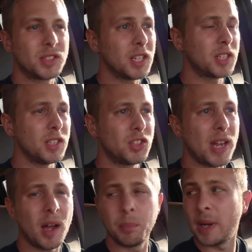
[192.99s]
6-inch
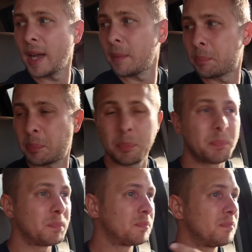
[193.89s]
downpipe,
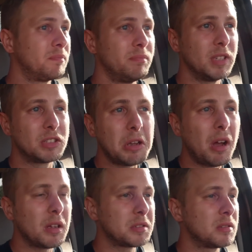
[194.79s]

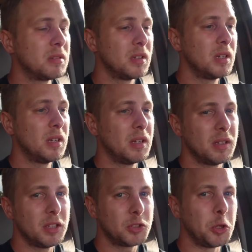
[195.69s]
exhaust,
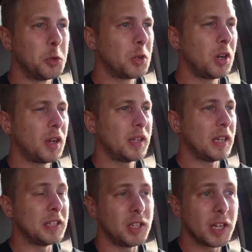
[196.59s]
tuner on it.
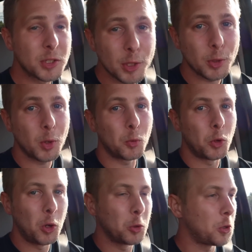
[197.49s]
It doesn't
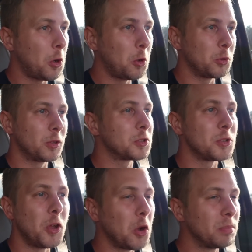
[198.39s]
roll coal. There's
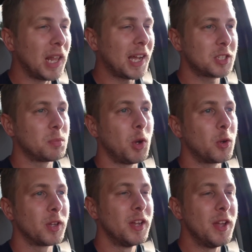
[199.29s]
no black smoke.